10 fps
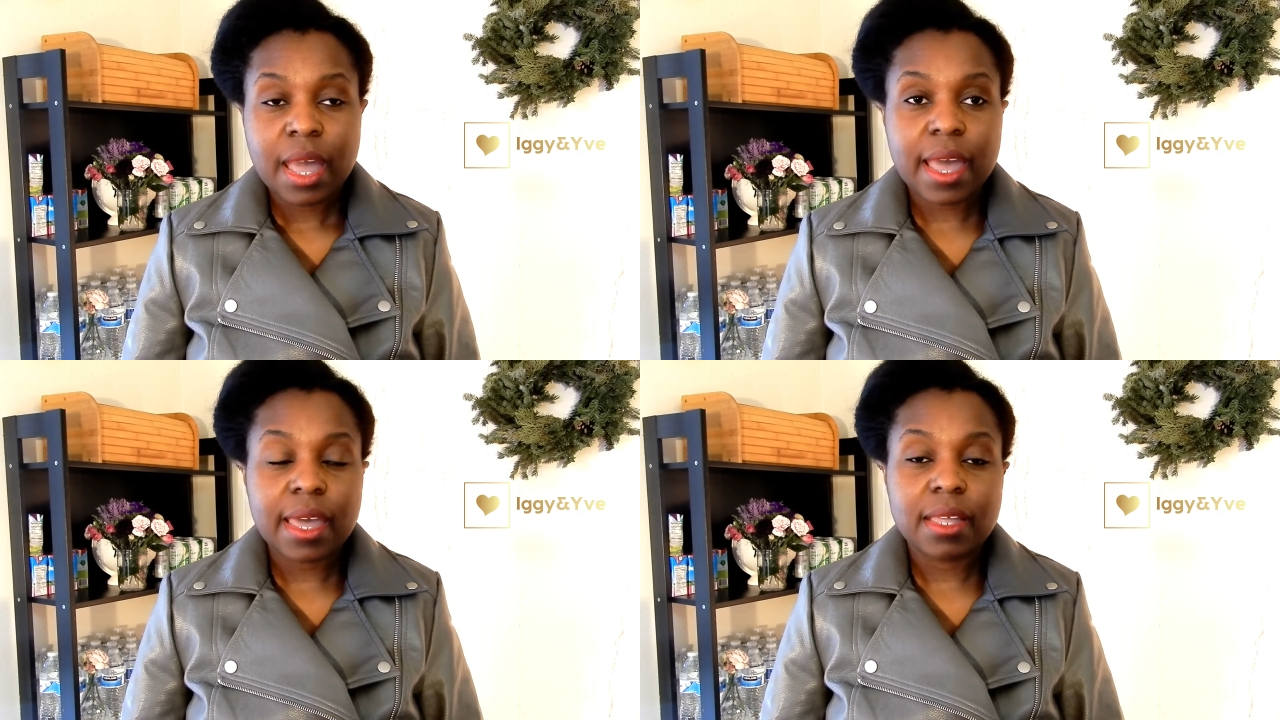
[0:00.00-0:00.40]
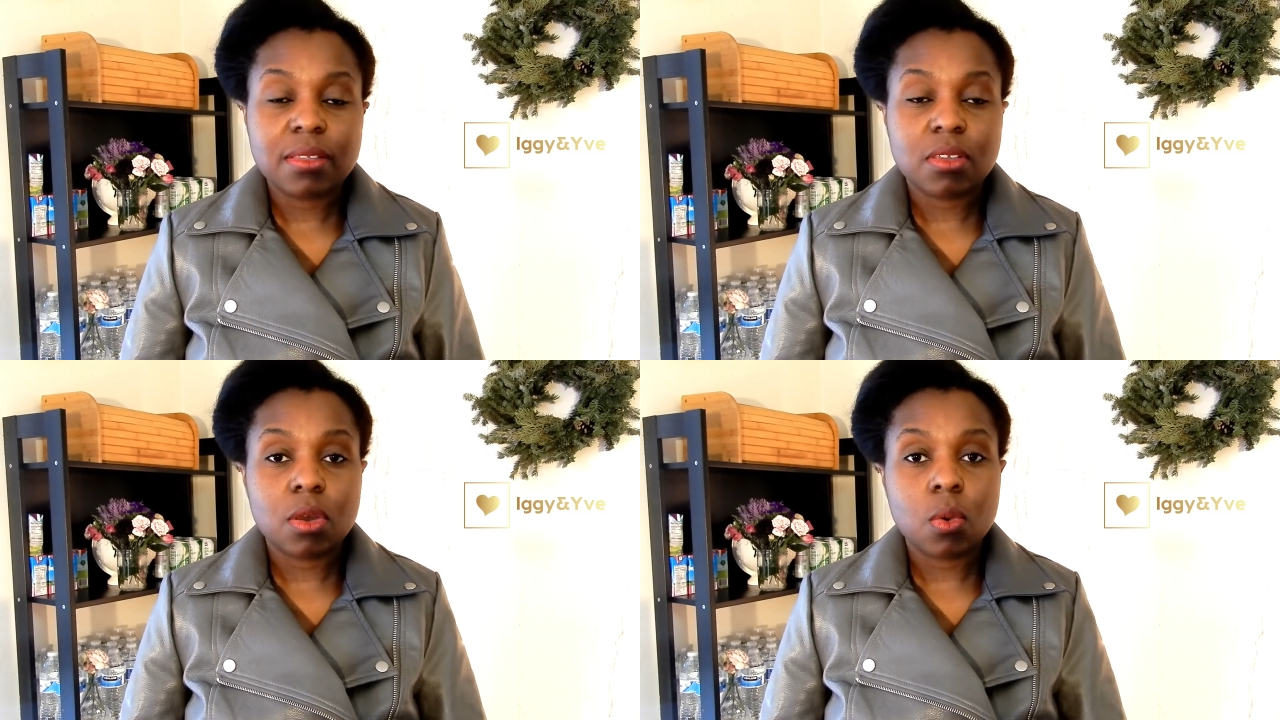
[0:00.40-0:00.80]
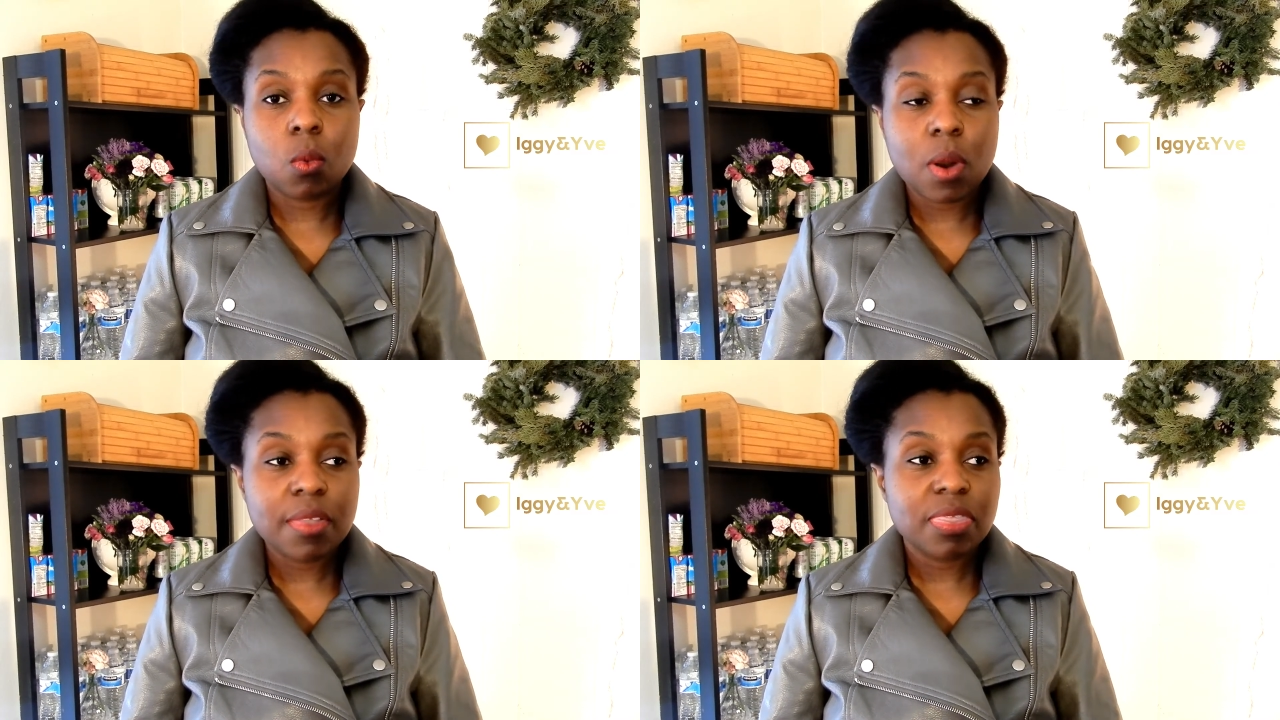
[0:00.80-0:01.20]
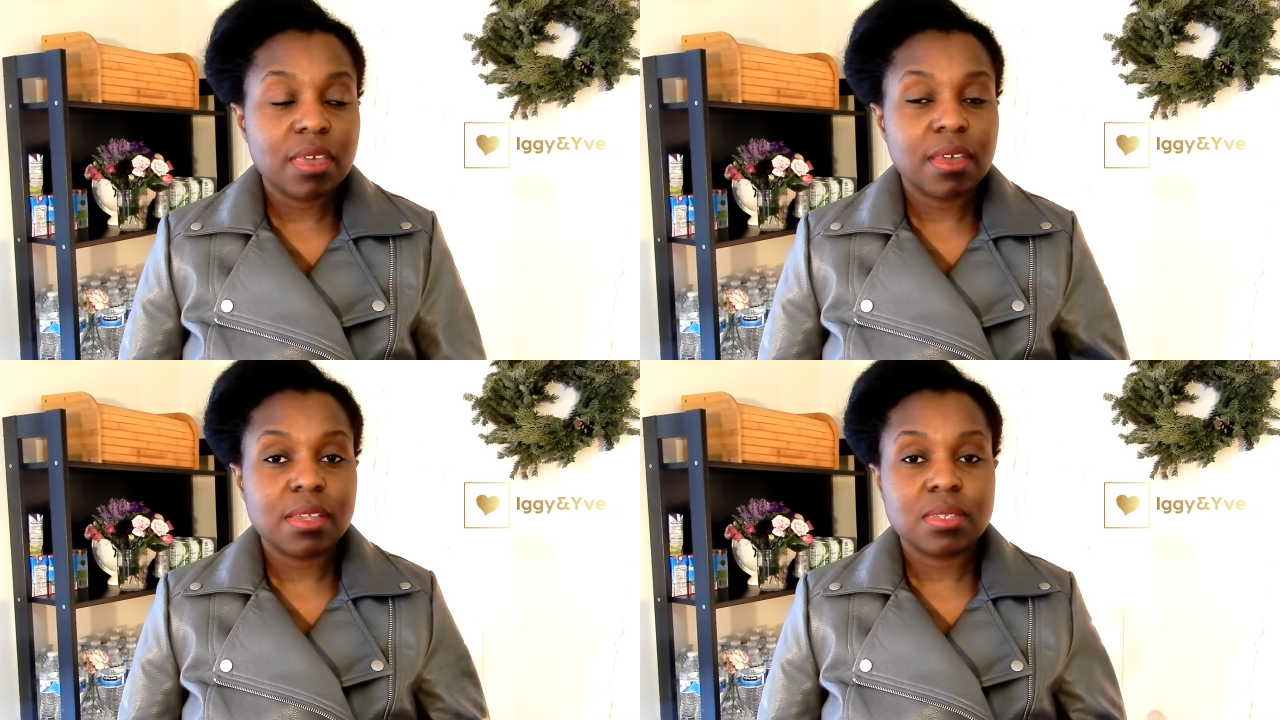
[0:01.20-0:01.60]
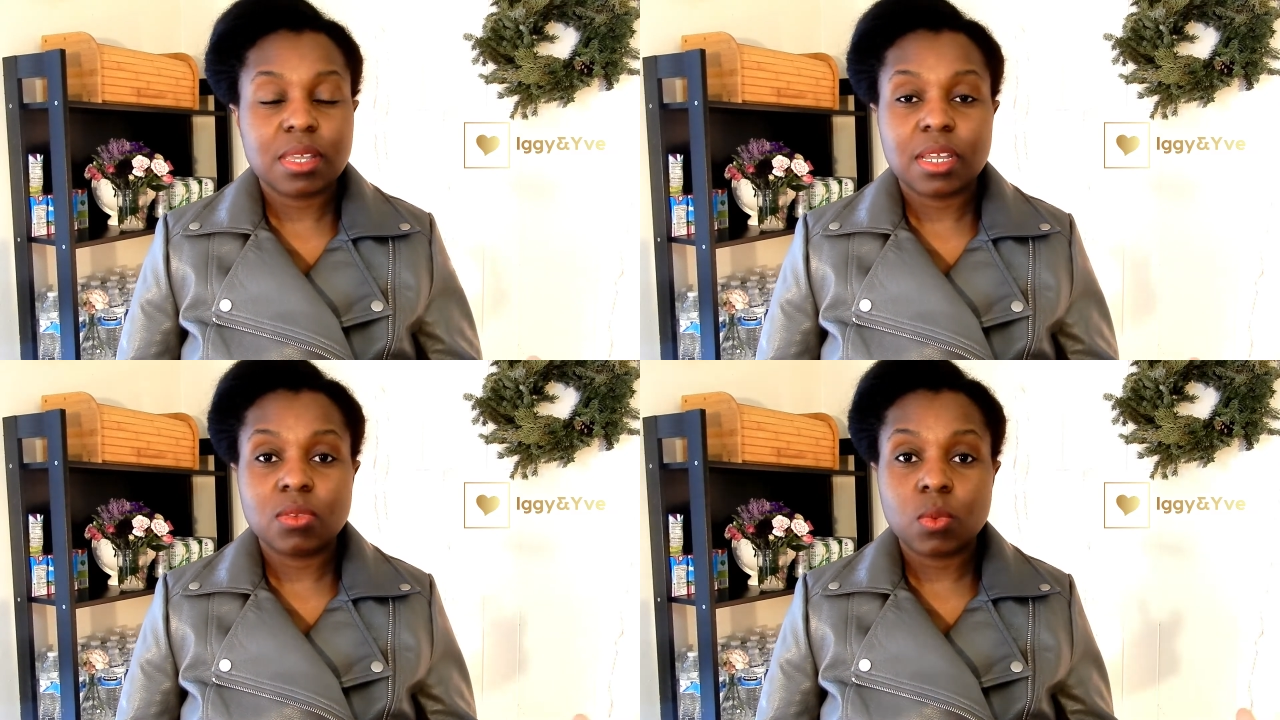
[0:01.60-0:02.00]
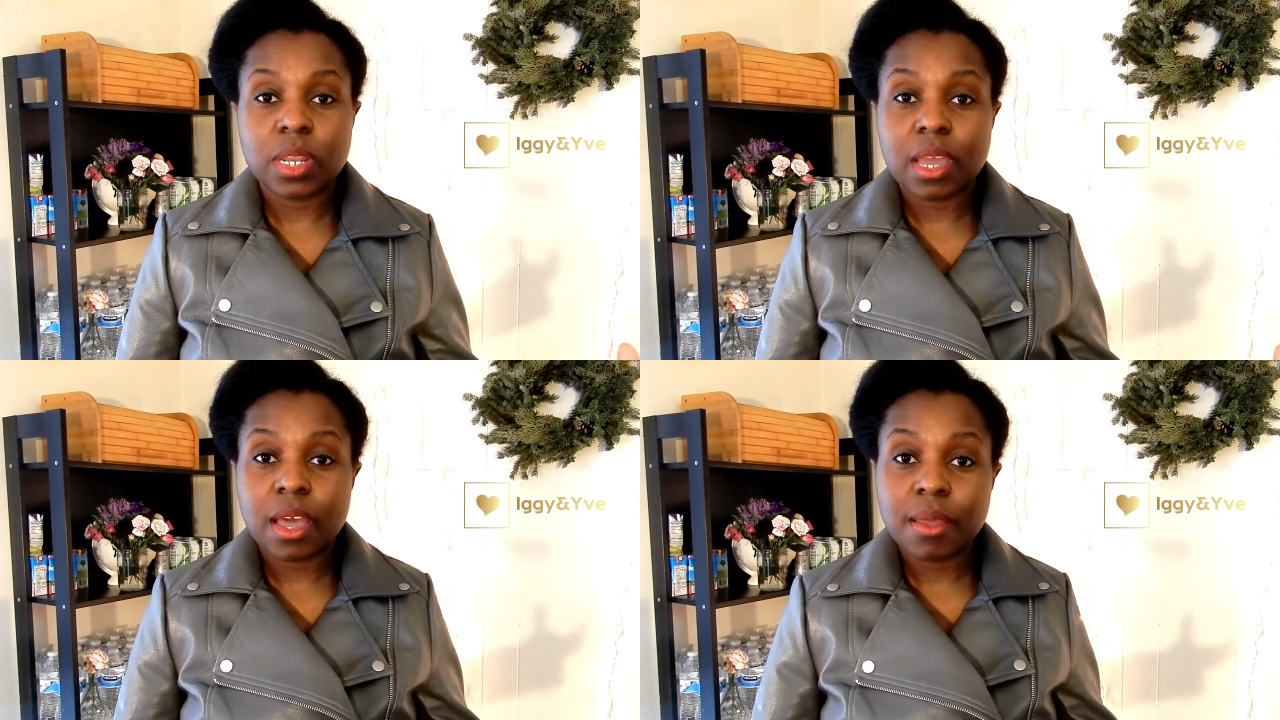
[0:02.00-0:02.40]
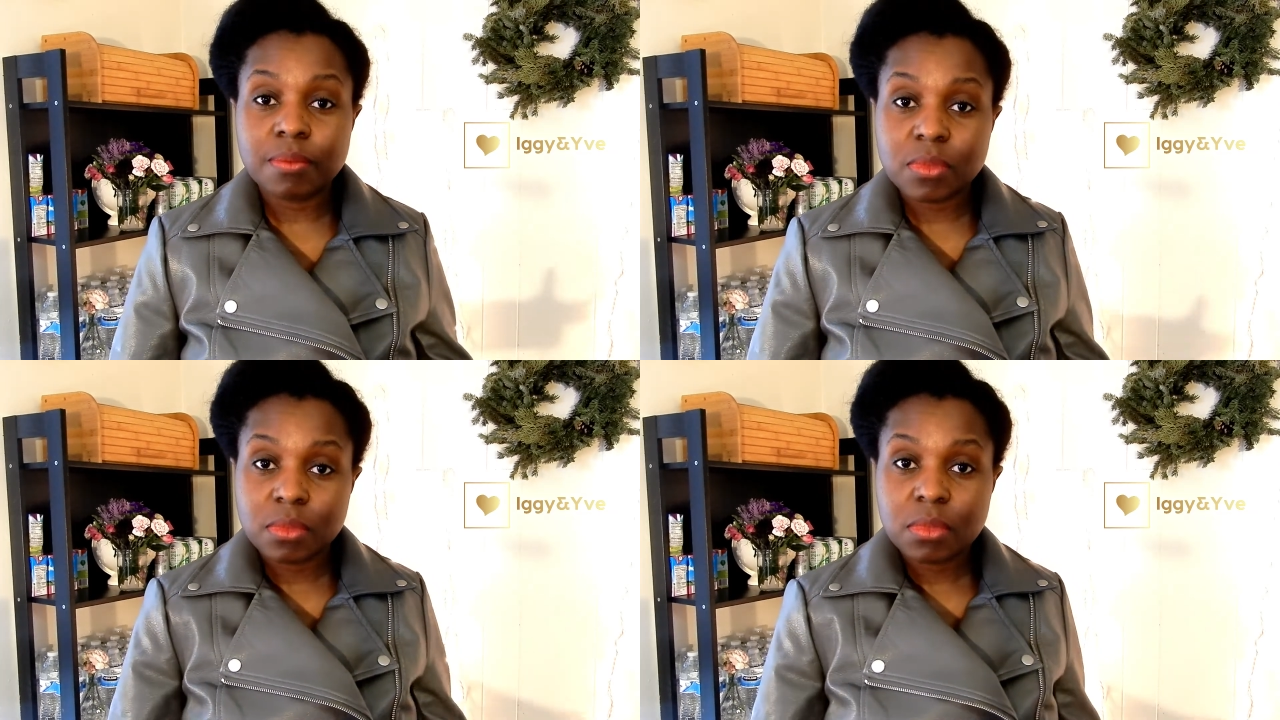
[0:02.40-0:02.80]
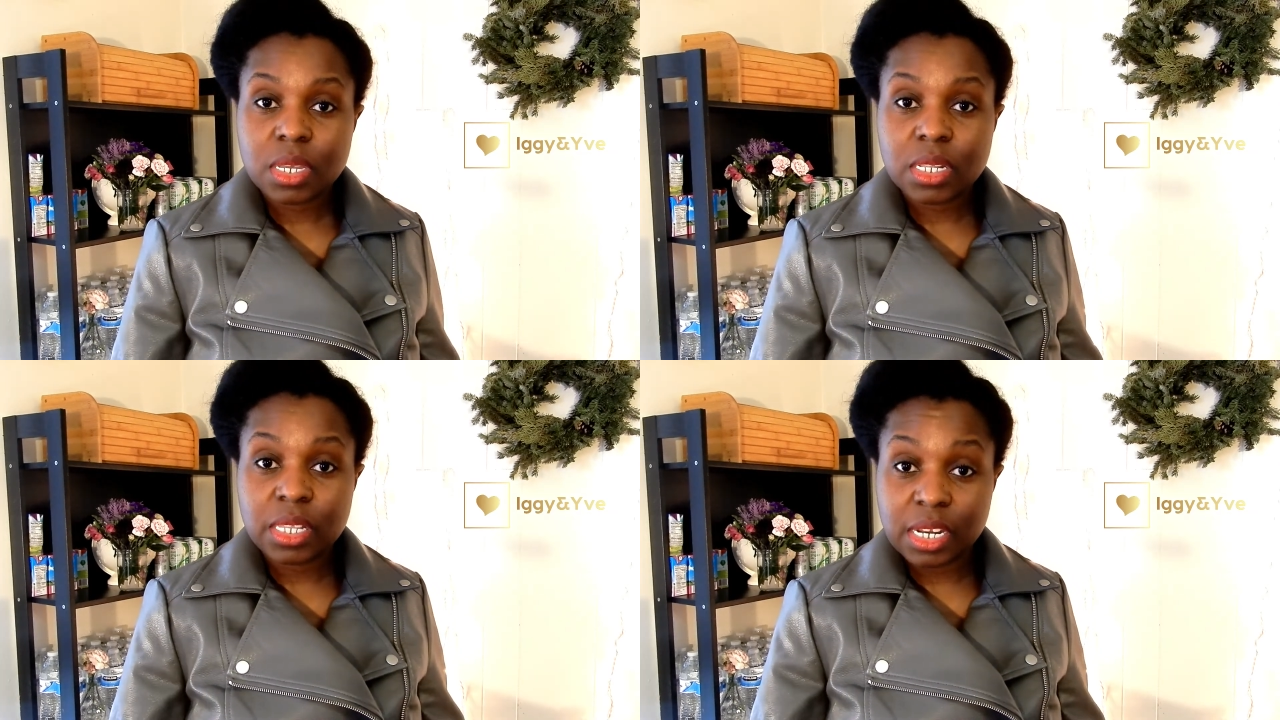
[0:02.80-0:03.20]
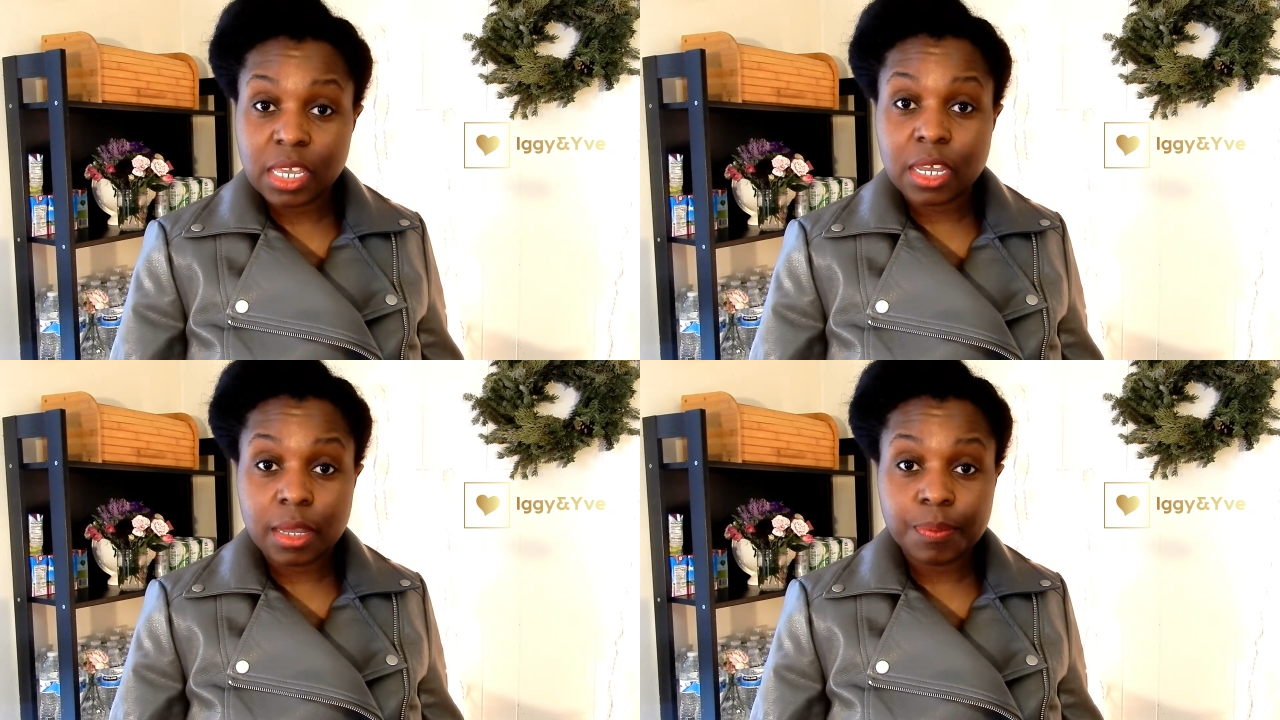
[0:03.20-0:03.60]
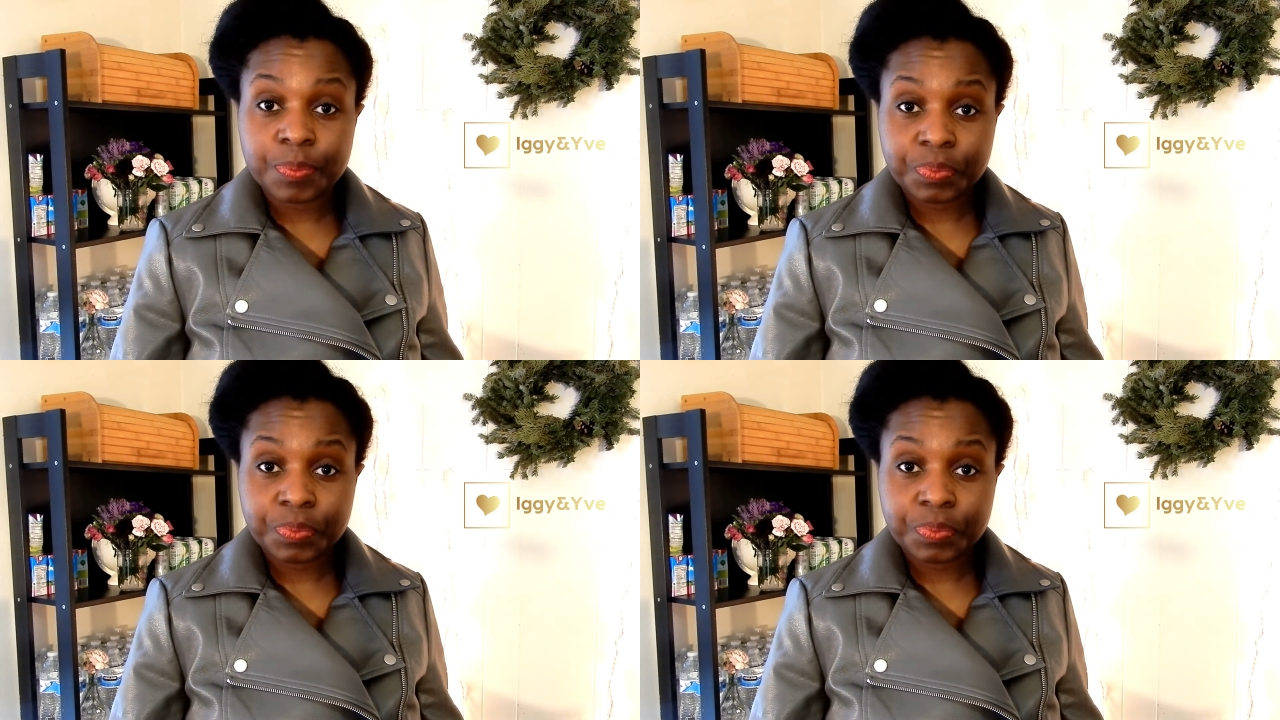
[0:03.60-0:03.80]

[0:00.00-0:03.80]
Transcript: And one thing is that when I'm cleaning up,